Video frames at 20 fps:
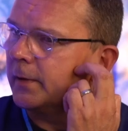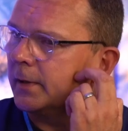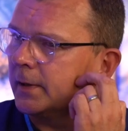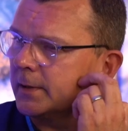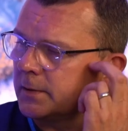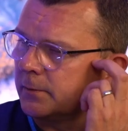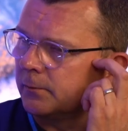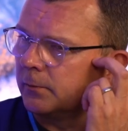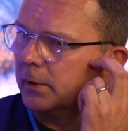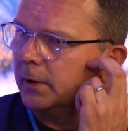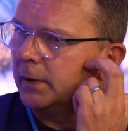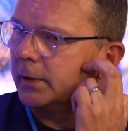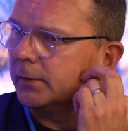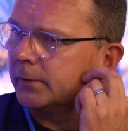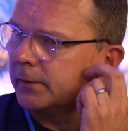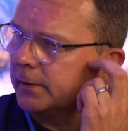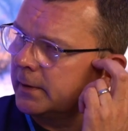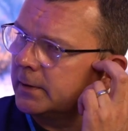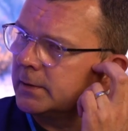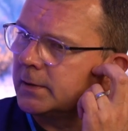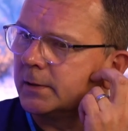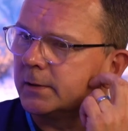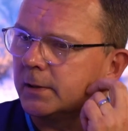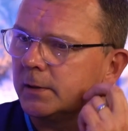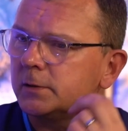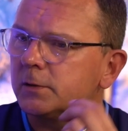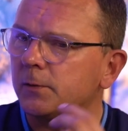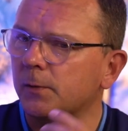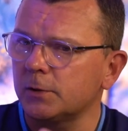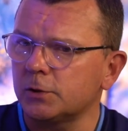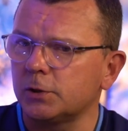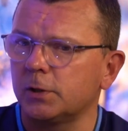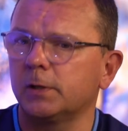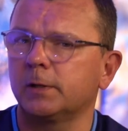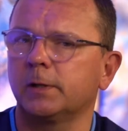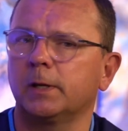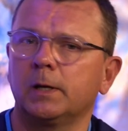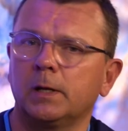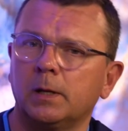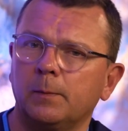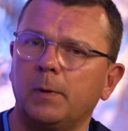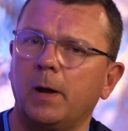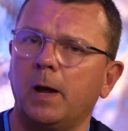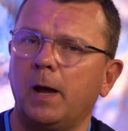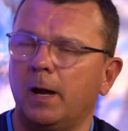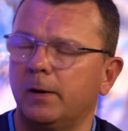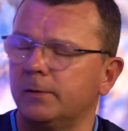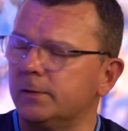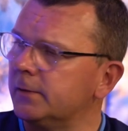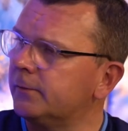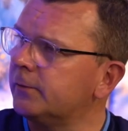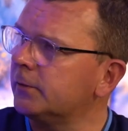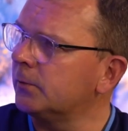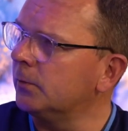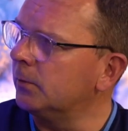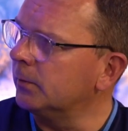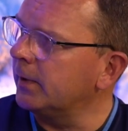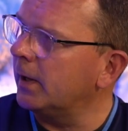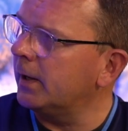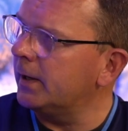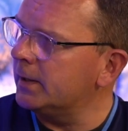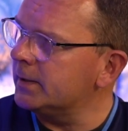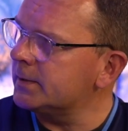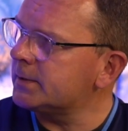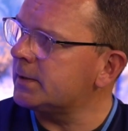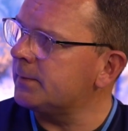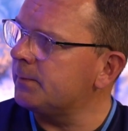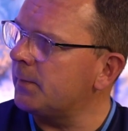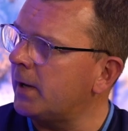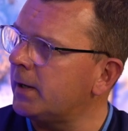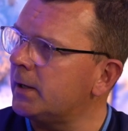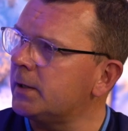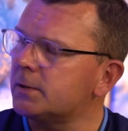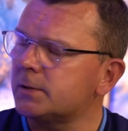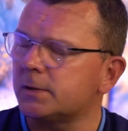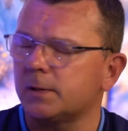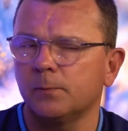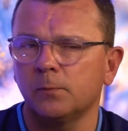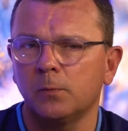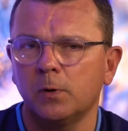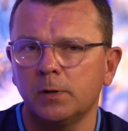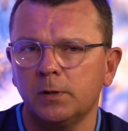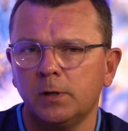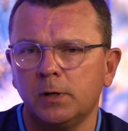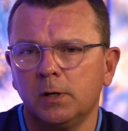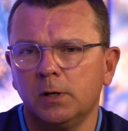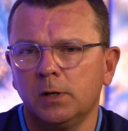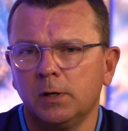that's a really good thing to do, to actually think about how difficult that is to manage someone